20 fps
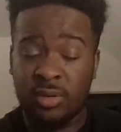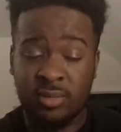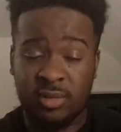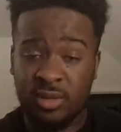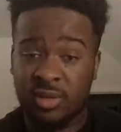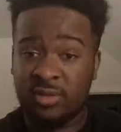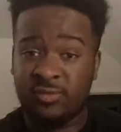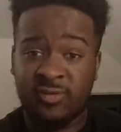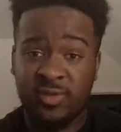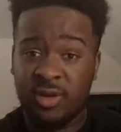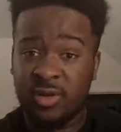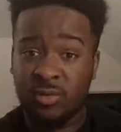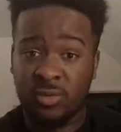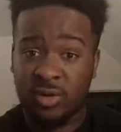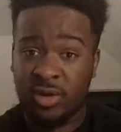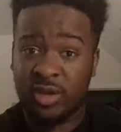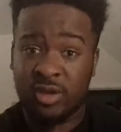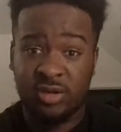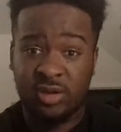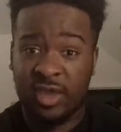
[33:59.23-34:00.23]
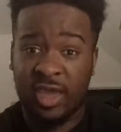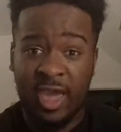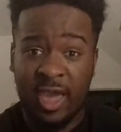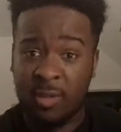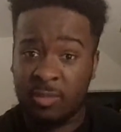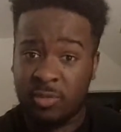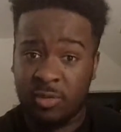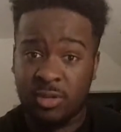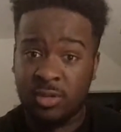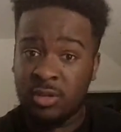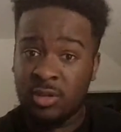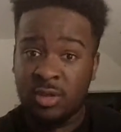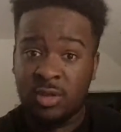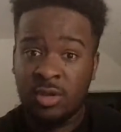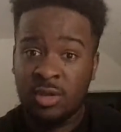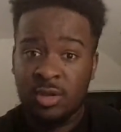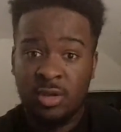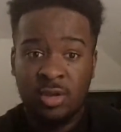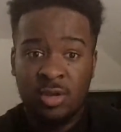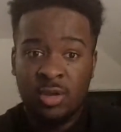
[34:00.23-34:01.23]
in Infinity War, that could have happened.
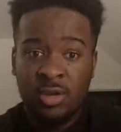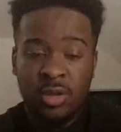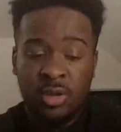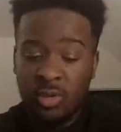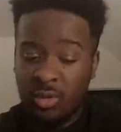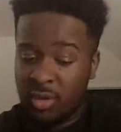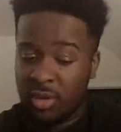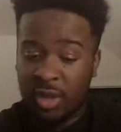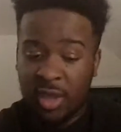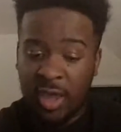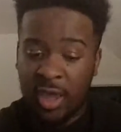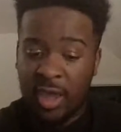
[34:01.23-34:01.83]
You could have